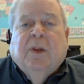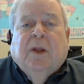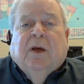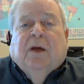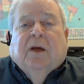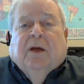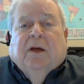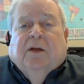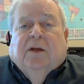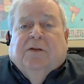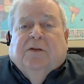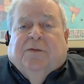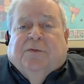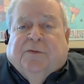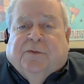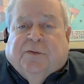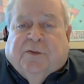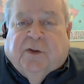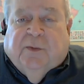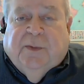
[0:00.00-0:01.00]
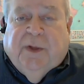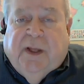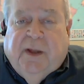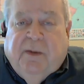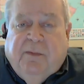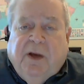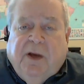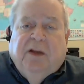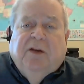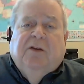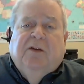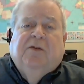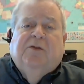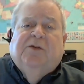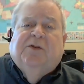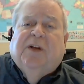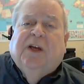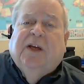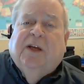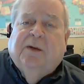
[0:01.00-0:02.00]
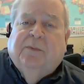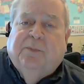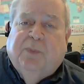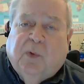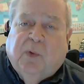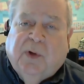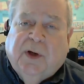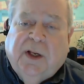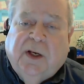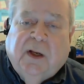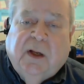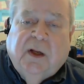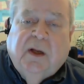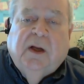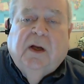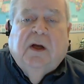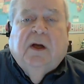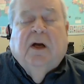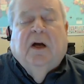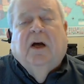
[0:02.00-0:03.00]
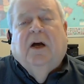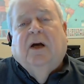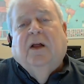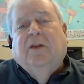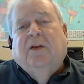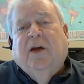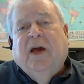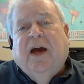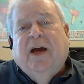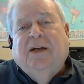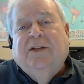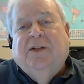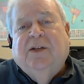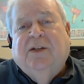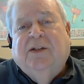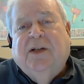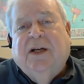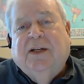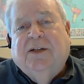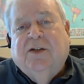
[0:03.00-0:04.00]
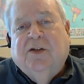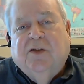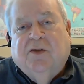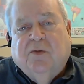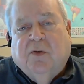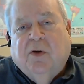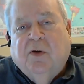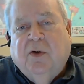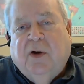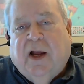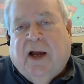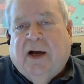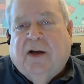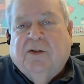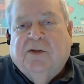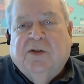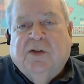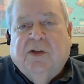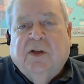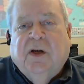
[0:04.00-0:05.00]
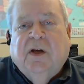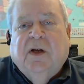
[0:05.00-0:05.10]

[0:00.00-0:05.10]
is from a menu standpoint, the guys at Texas Roadhouse